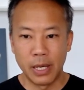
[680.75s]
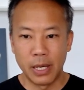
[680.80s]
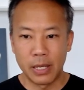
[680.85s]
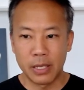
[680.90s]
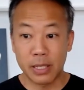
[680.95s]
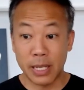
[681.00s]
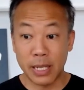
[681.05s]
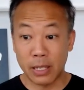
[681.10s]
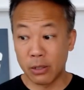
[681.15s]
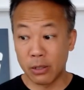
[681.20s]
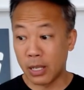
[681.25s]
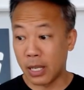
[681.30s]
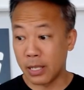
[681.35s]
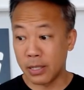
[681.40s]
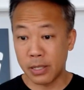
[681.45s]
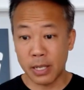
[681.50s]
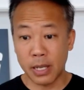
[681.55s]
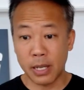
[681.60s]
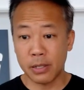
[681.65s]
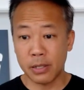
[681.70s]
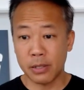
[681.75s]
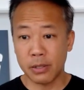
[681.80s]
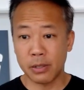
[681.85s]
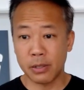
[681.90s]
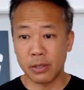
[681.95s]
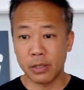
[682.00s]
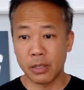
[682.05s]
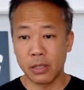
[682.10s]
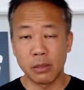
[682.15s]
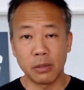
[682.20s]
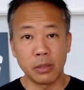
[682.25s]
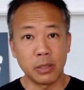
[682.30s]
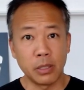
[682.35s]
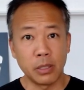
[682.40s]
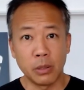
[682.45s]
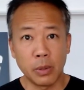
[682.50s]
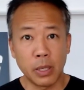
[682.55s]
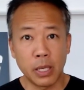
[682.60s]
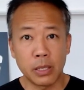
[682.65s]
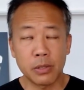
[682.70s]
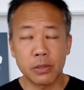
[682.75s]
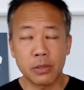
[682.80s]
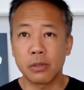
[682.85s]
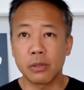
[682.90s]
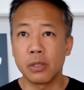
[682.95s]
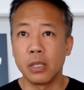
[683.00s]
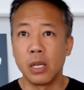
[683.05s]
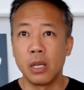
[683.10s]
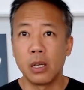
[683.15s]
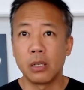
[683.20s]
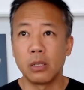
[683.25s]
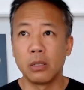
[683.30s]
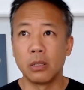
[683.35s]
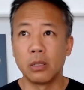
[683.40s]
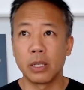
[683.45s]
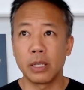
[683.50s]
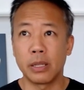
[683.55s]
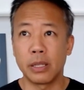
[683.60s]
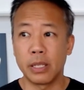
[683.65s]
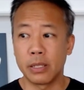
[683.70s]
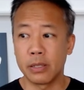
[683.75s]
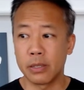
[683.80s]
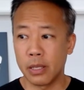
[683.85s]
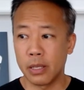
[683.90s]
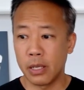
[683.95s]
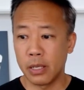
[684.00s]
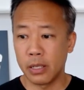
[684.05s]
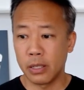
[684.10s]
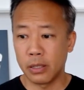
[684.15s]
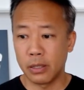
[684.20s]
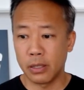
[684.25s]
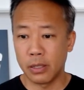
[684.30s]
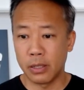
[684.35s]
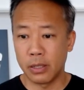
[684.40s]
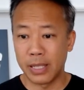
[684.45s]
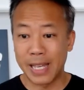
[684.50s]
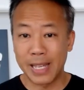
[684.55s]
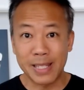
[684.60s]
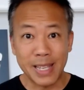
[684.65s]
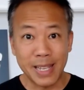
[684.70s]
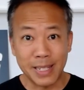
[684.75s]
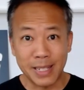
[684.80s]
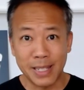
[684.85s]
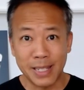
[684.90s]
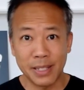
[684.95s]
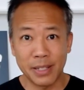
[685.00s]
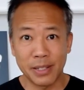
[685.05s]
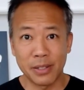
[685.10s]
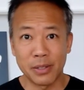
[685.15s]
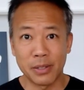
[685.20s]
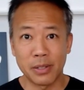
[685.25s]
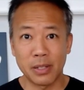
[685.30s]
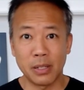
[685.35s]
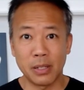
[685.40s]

standardized tests here in the U.S., you look at things like uh, the SATs.